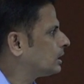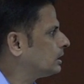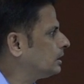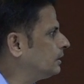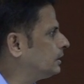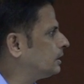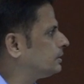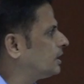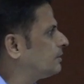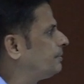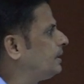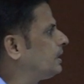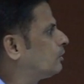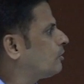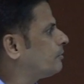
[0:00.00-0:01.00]
There are
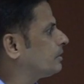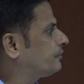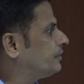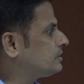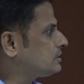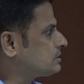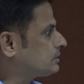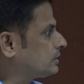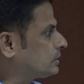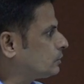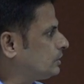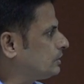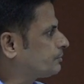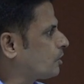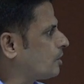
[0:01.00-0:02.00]
many common features,
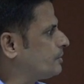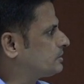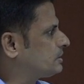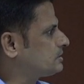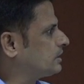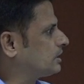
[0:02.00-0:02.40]
including promises